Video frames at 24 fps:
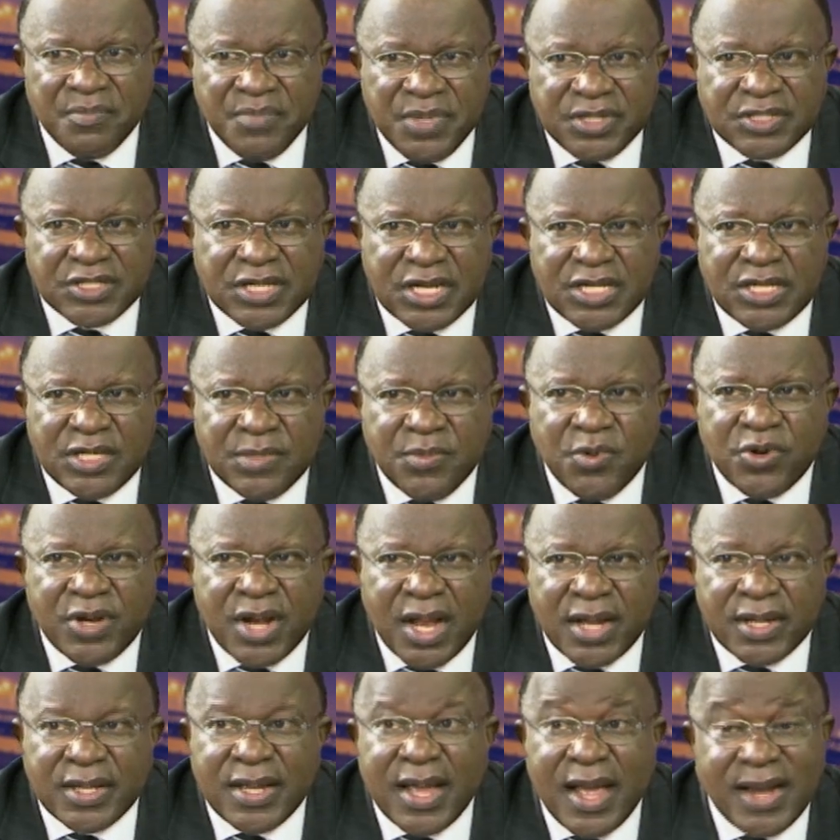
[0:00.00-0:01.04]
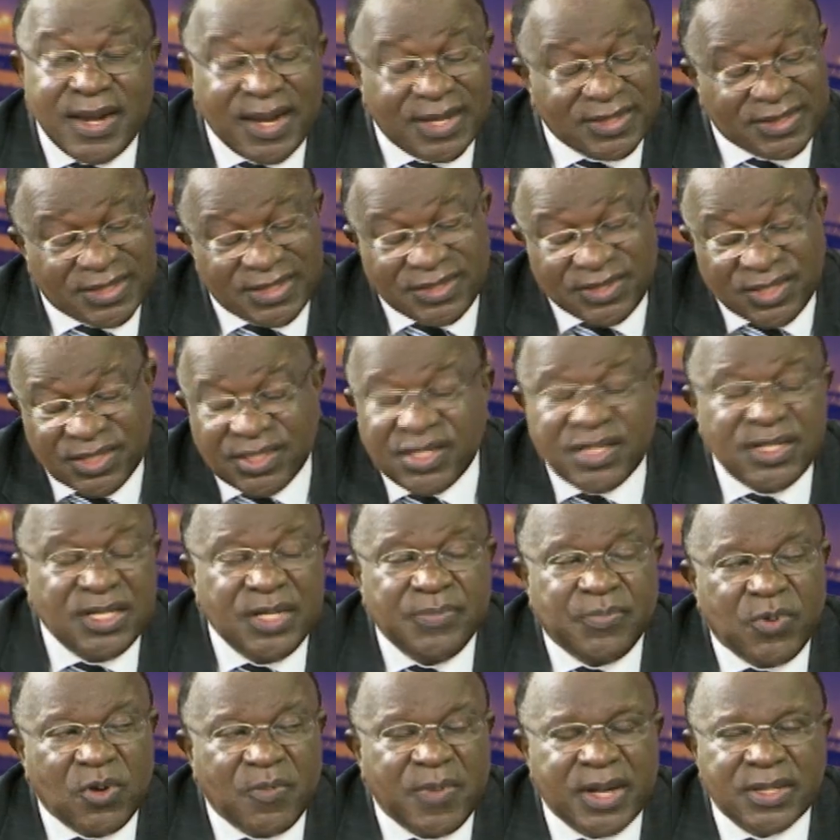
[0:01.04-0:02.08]
Mr. Tibor Nagy, and as a seasoned
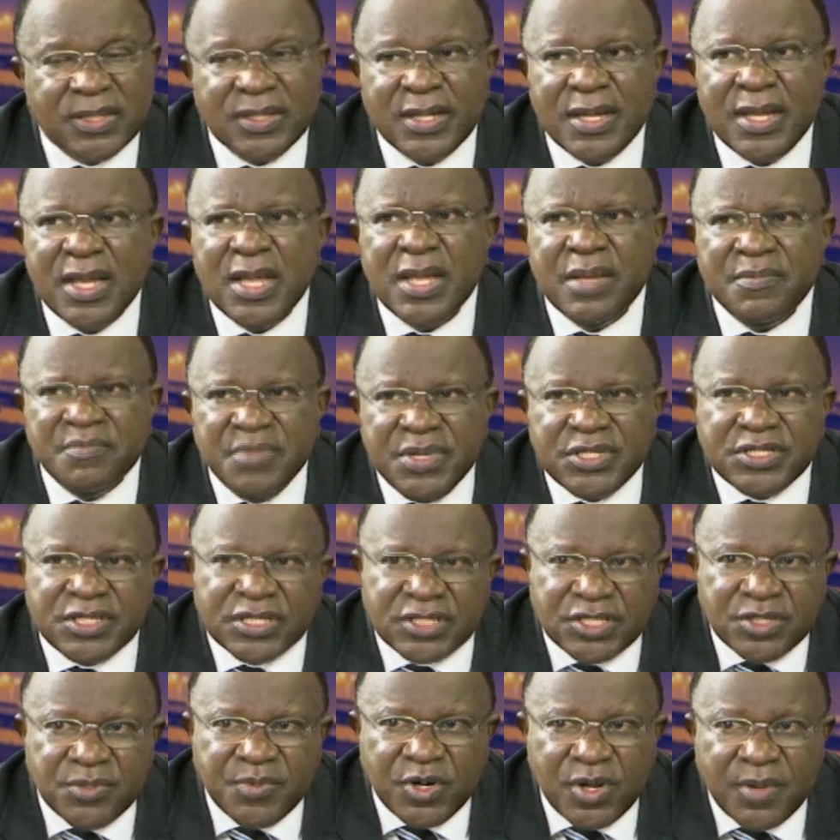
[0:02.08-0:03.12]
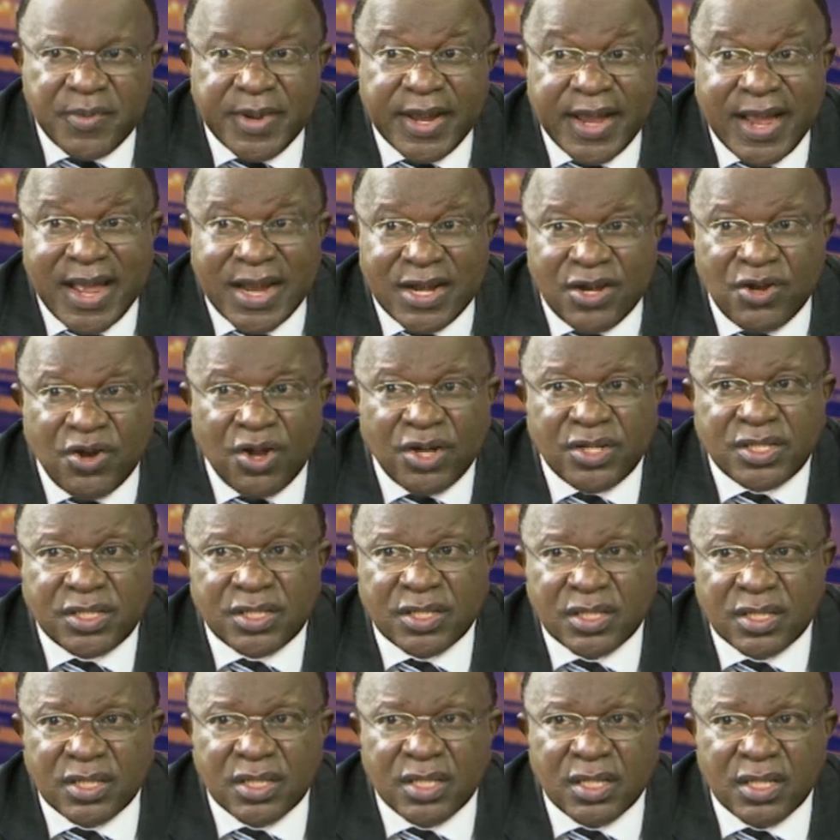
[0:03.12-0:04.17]
diplomat, Mr. Tibor Nagy
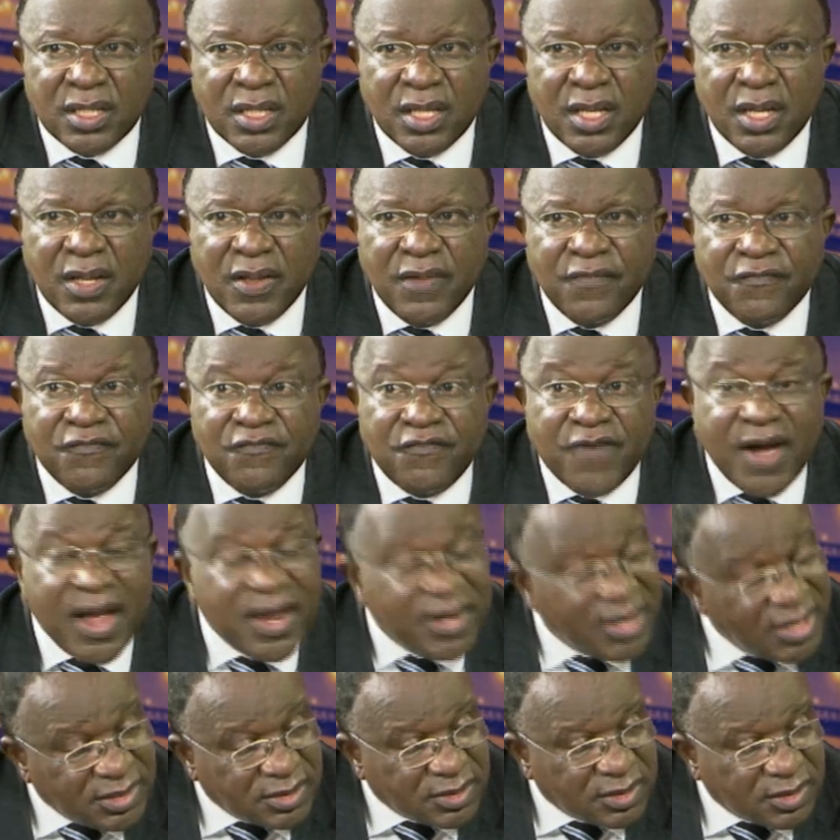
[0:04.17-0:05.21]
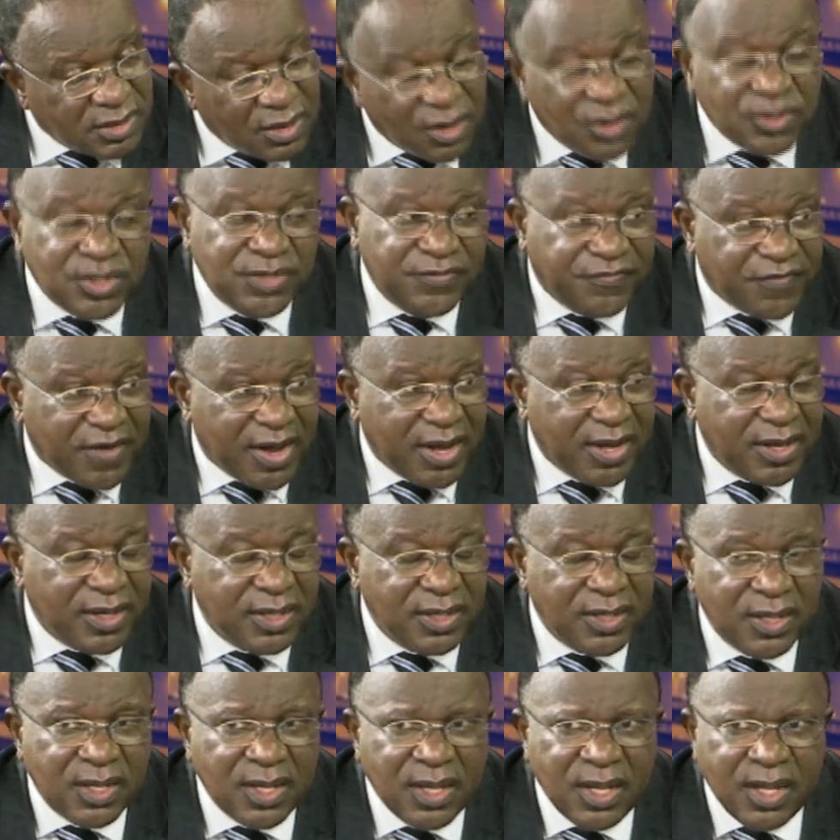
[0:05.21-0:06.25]
cannot violate or
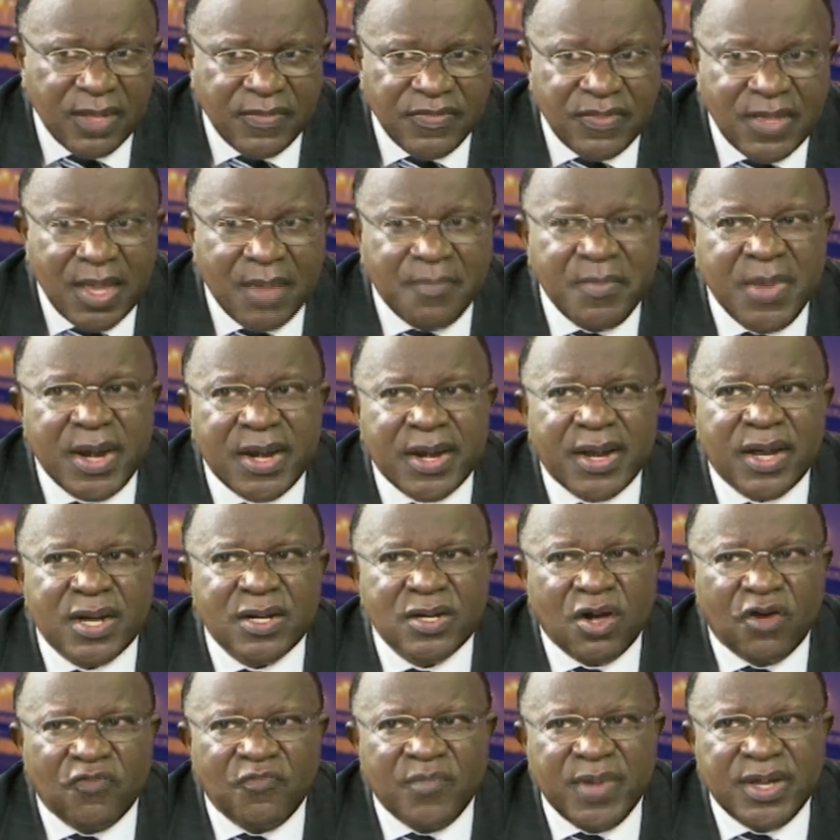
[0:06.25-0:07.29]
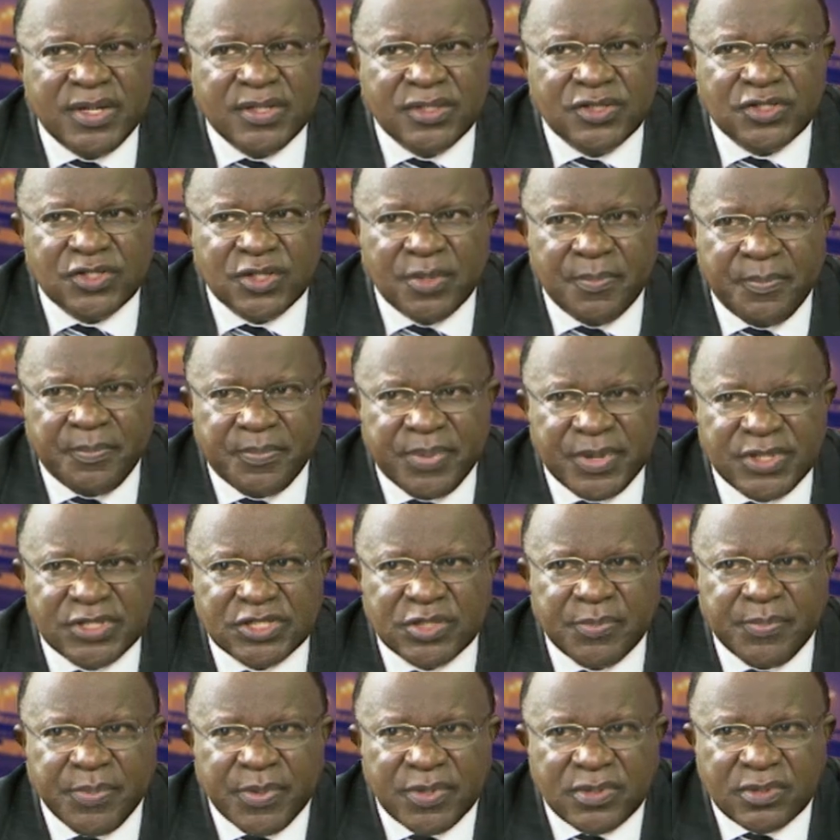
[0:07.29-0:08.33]
defy the American government's
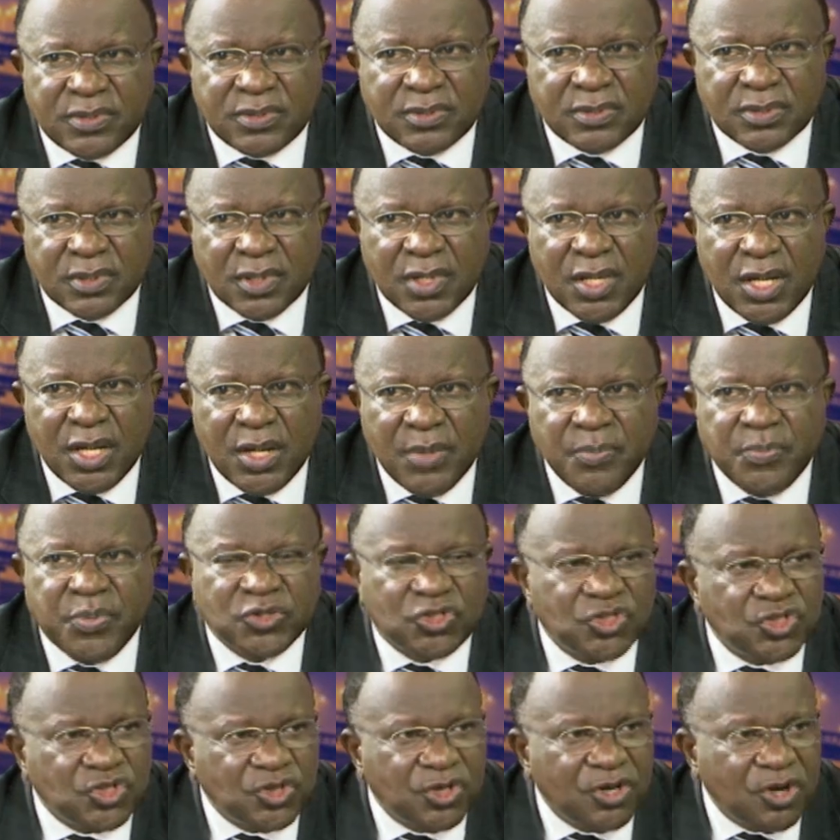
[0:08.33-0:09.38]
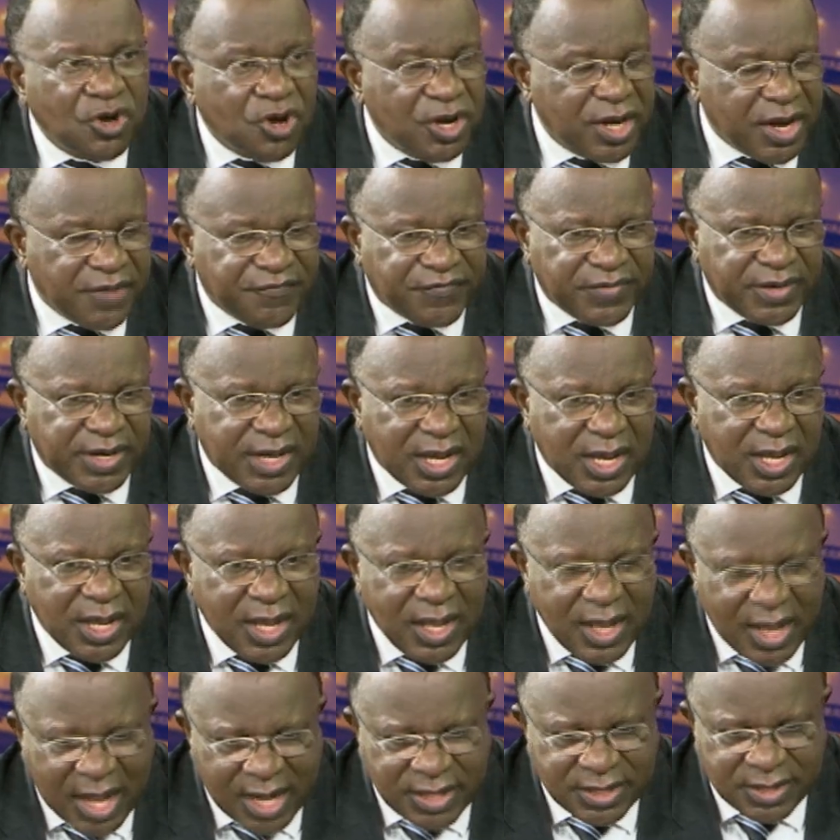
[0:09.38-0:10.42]
principled position on Africa
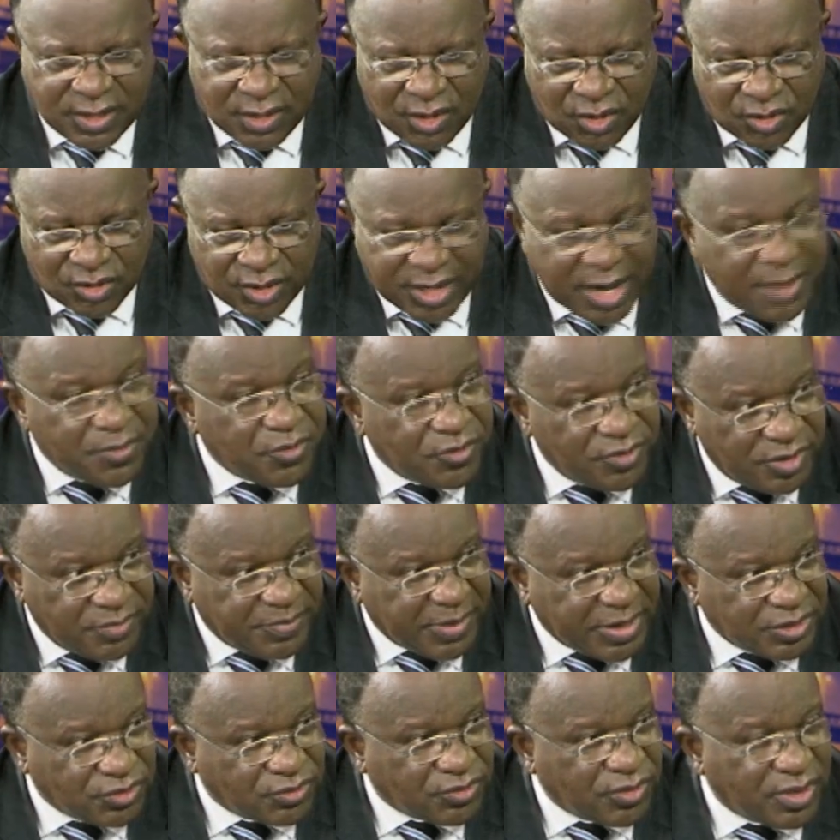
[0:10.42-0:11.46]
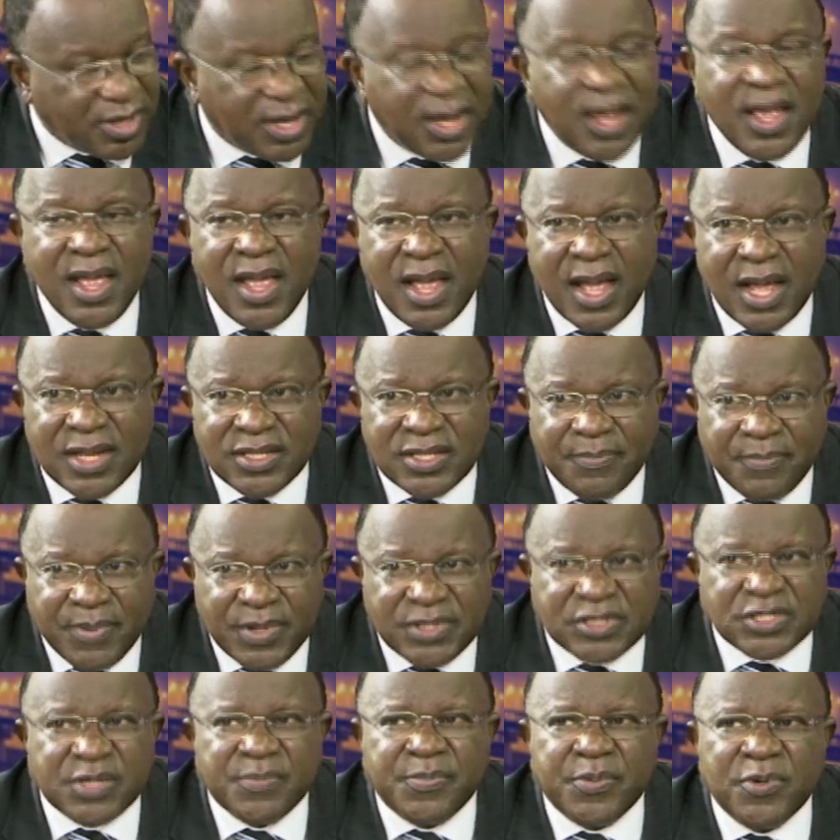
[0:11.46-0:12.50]
and on Cameroon in particular. And the
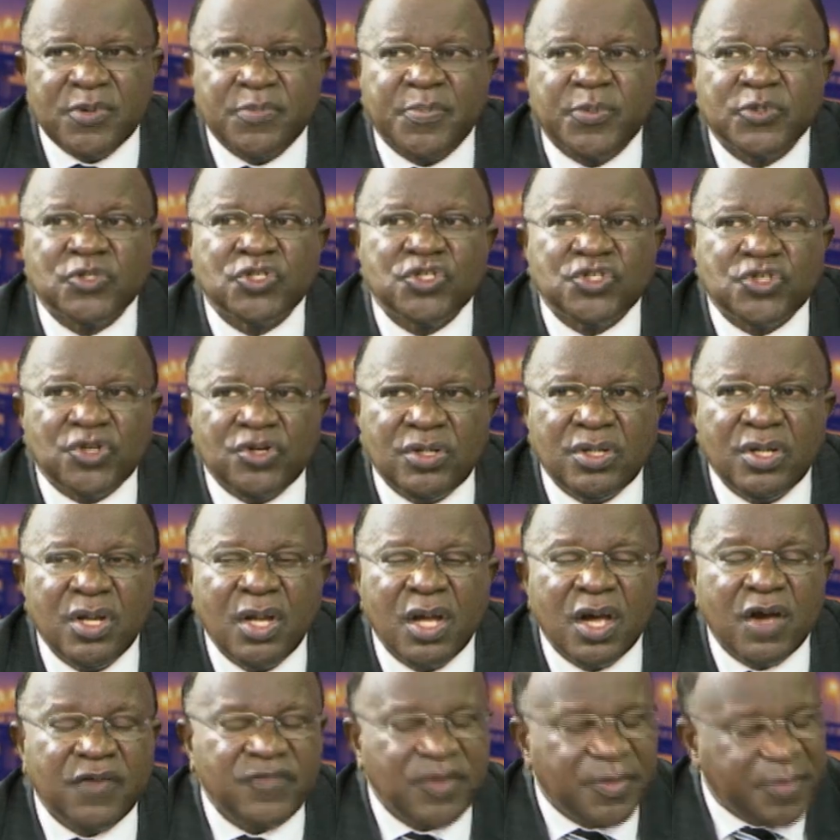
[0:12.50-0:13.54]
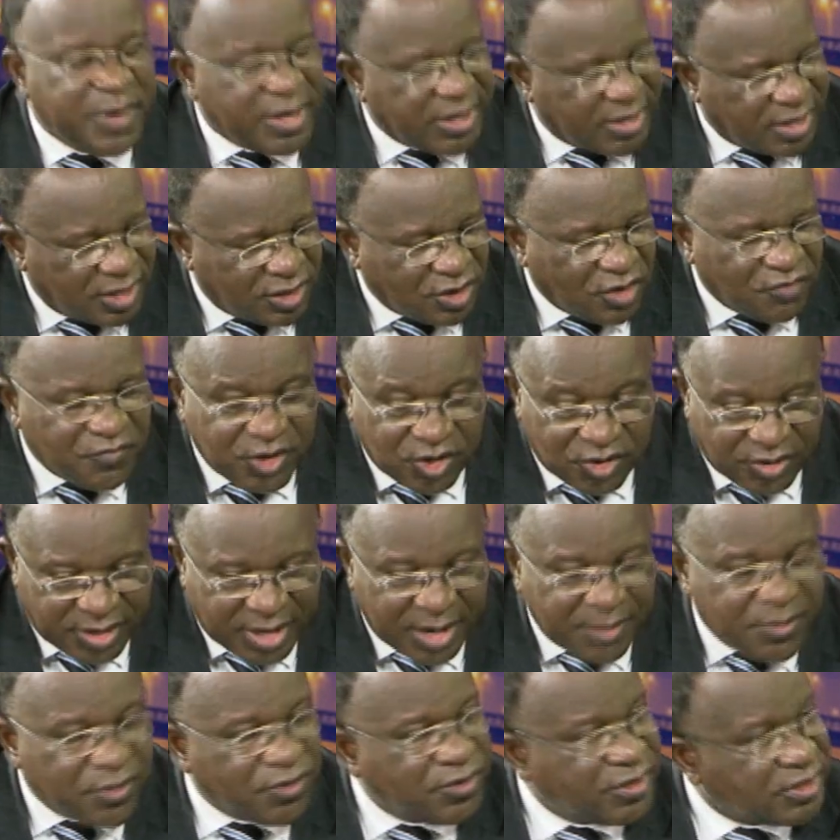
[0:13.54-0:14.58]
principal position of the American government on
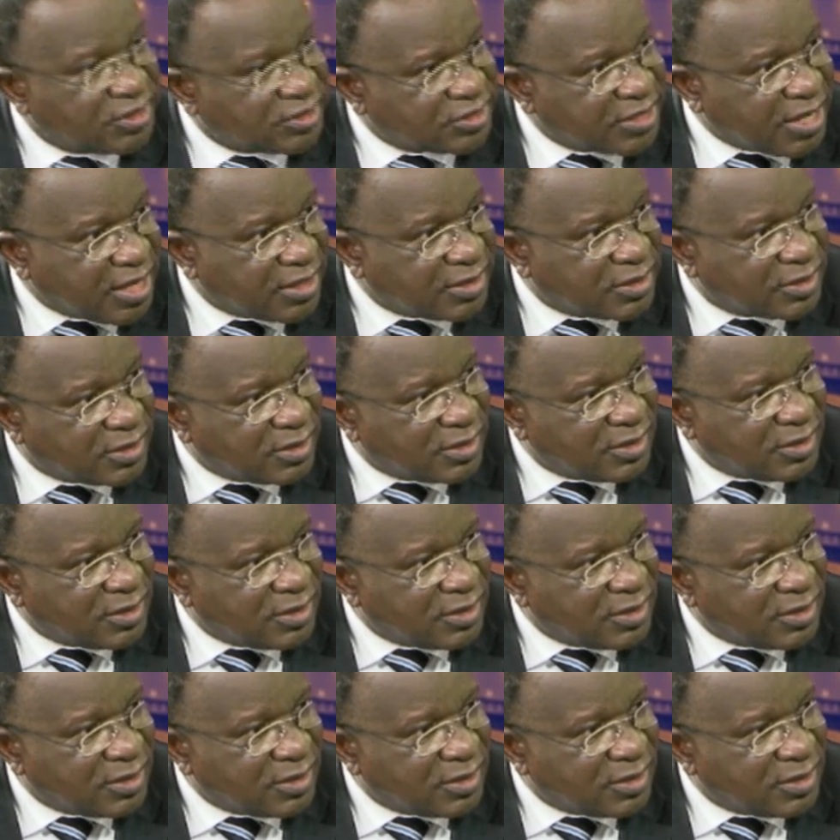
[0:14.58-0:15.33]
Cameroon is that